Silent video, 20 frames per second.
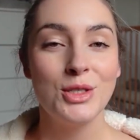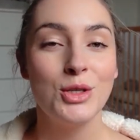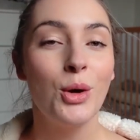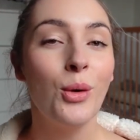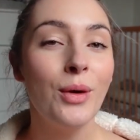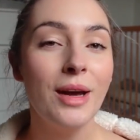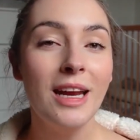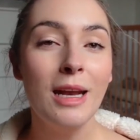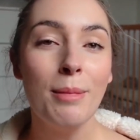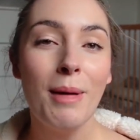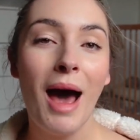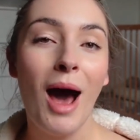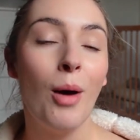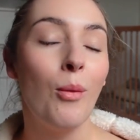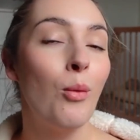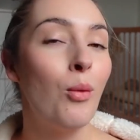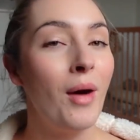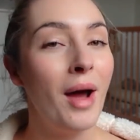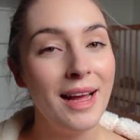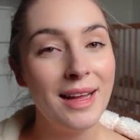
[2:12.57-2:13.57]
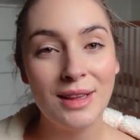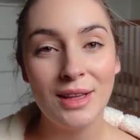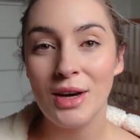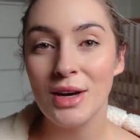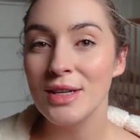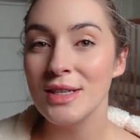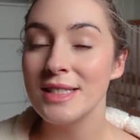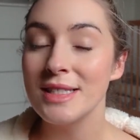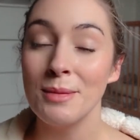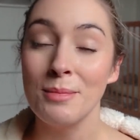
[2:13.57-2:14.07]
Talking about weight
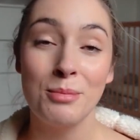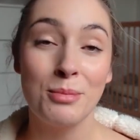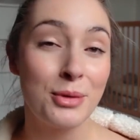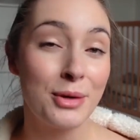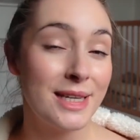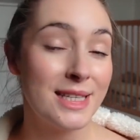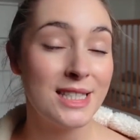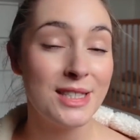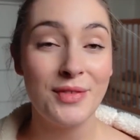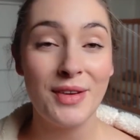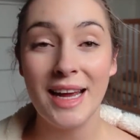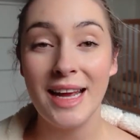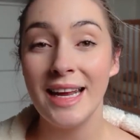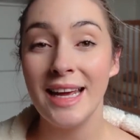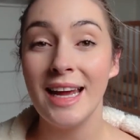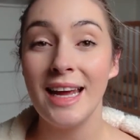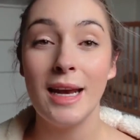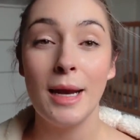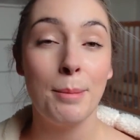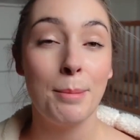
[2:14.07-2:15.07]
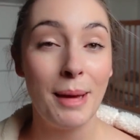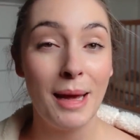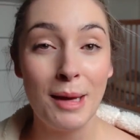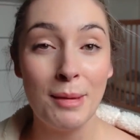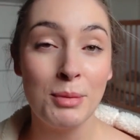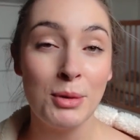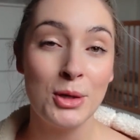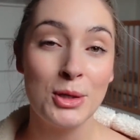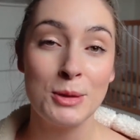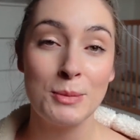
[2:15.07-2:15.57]
loss and breastfeeding and
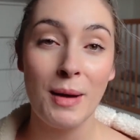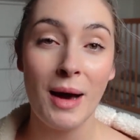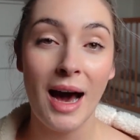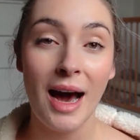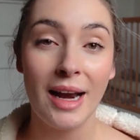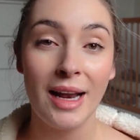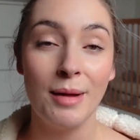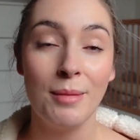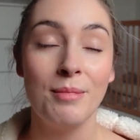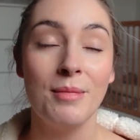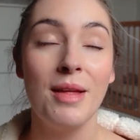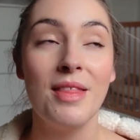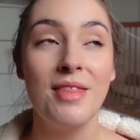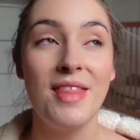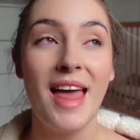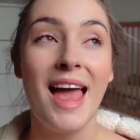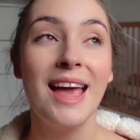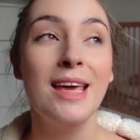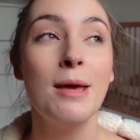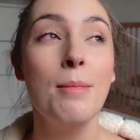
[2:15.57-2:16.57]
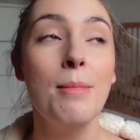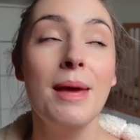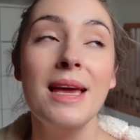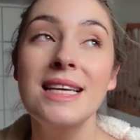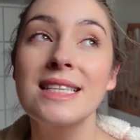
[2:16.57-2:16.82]
being postpartum, that can be